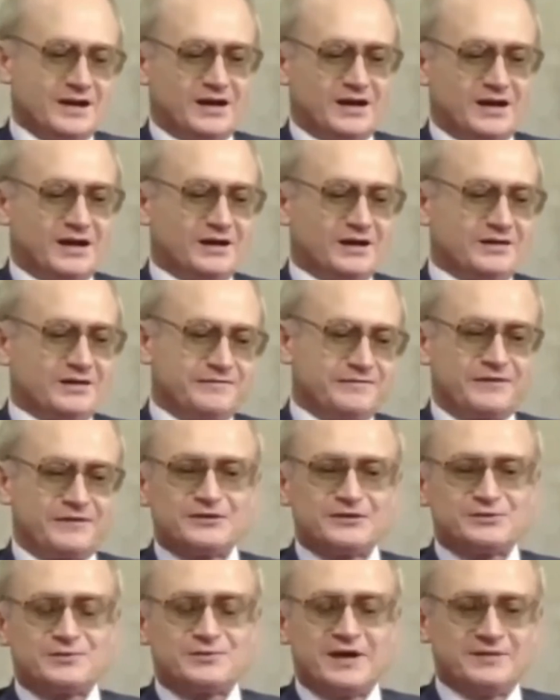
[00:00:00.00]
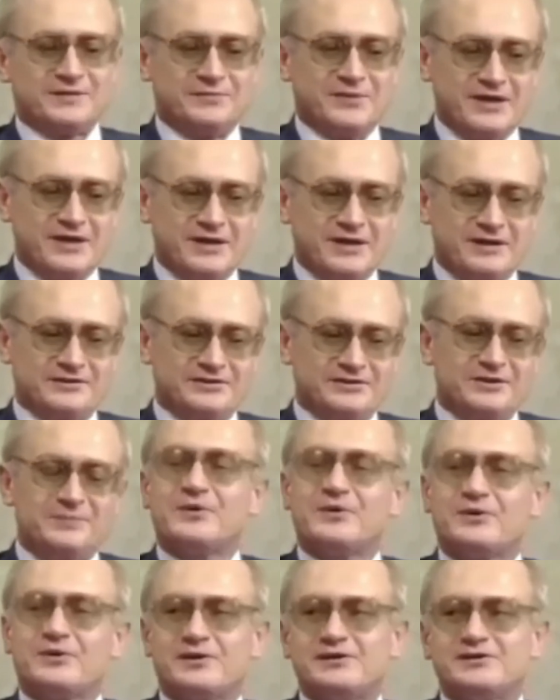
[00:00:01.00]
Uh, the first one being
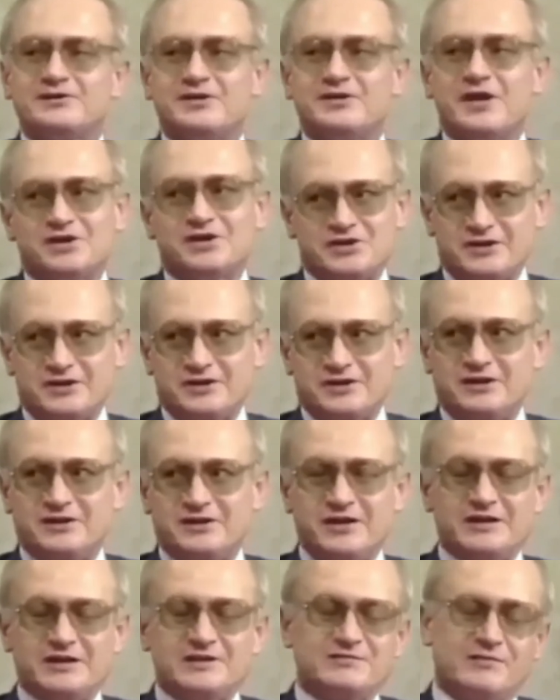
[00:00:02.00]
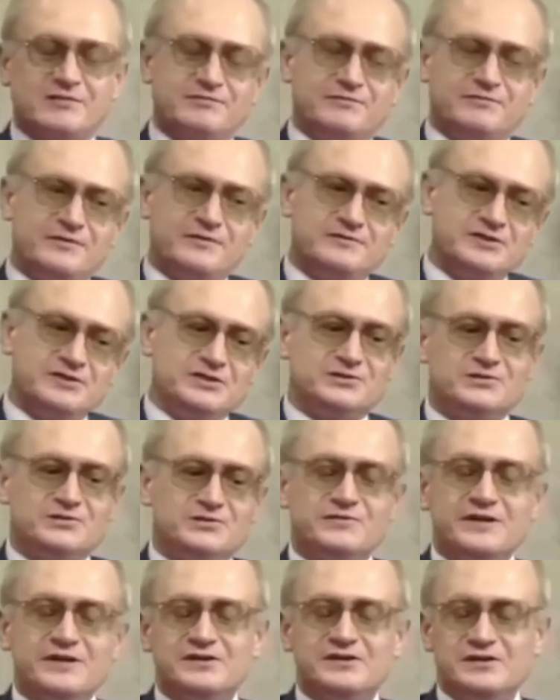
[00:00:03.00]
demoralization. It takes from 15
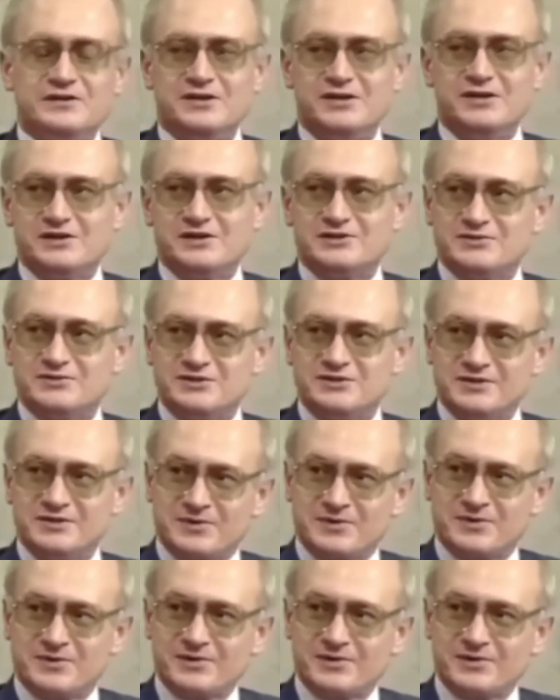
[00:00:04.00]
to 20 years to